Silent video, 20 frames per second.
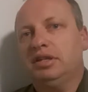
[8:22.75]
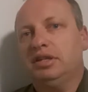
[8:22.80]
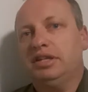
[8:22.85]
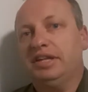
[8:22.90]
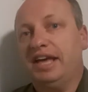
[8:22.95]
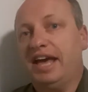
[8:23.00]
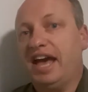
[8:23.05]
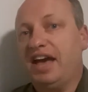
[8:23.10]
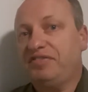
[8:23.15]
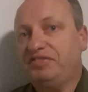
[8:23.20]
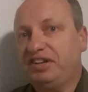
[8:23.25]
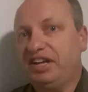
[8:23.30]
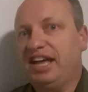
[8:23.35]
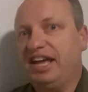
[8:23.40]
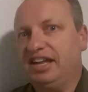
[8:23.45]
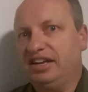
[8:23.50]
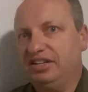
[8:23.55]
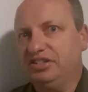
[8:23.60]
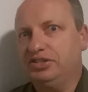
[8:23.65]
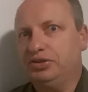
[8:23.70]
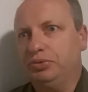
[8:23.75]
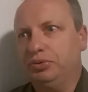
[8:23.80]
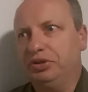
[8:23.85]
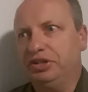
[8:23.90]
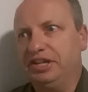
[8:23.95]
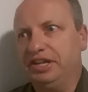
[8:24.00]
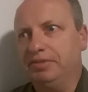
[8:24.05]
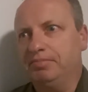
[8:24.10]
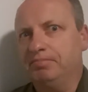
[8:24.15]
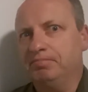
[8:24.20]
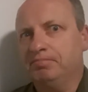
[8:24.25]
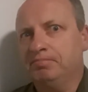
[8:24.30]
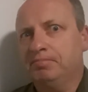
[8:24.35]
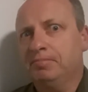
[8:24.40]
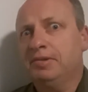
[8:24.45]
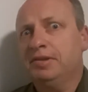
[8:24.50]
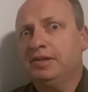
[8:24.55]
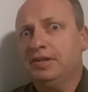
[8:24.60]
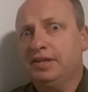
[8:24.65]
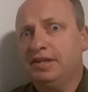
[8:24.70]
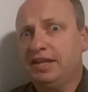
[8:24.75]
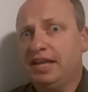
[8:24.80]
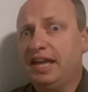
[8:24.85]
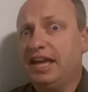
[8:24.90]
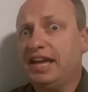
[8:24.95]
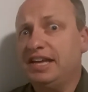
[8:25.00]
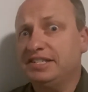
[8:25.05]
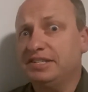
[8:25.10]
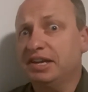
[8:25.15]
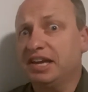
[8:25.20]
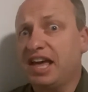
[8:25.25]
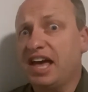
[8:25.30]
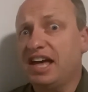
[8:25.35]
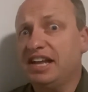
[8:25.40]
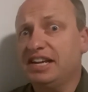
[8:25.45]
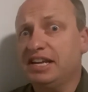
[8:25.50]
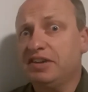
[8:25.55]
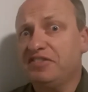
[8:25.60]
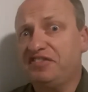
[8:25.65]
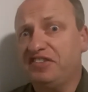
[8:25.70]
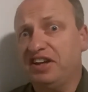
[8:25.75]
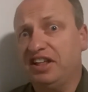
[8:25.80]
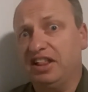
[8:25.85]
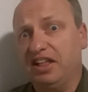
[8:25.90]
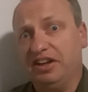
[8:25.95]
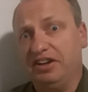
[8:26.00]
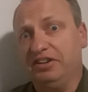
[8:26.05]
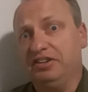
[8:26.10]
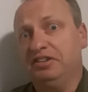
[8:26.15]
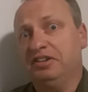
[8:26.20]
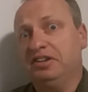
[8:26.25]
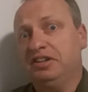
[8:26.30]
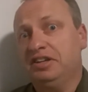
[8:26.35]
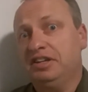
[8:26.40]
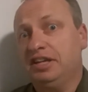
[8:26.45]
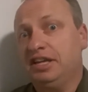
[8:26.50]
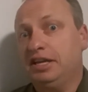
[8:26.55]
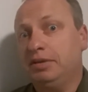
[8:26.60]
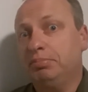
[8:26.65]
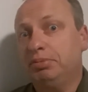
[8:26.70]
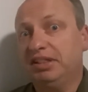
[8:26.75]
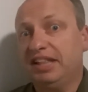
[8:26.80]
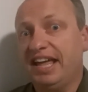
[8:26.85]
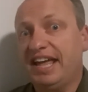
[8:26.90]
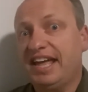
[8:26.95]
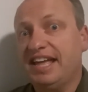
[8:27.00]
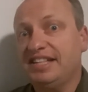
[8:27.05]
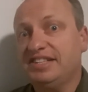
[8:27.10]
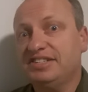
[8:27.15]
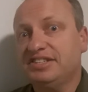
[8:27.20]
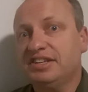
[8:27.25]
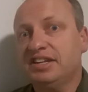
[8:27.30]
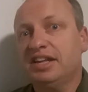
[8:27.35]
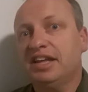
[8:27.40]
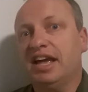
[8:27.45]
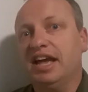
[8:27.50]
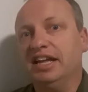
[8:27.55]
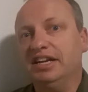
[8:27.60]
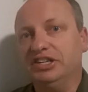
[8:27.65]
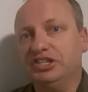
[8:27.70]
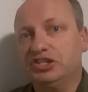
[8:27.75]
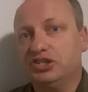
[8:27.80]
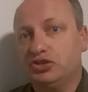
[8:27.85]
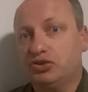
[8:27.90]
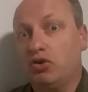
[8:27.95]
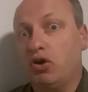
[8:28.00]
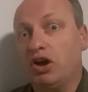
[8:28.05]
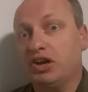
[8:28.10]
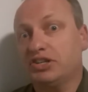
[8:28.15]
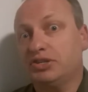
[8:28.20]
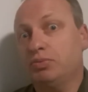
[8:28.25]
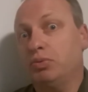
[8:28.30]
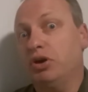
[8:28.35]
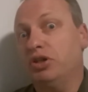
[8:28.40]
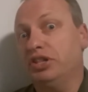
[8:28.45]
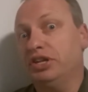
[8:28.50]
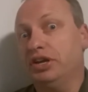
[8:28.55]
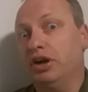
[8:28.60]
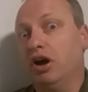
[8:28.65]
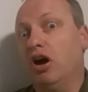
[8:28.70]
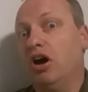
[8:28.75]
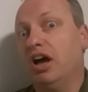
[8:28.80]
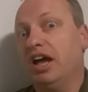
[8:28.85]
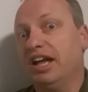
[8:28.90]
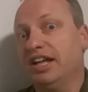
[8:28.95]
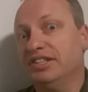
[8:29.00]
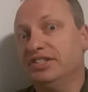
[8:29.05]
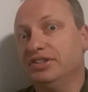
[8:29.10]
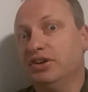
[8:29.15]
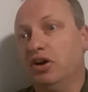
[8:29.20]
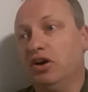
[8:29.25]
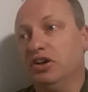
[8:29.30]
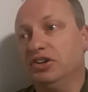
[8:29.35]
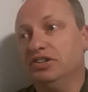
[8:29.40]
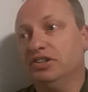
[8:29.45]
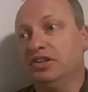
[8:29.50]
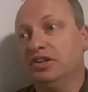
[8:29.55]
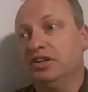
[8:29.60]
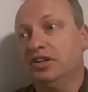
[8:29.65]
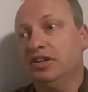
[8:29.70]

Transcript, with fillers: You have to hand it to William. He's a cunning fellow. He plans and he strikes while the iron's hot.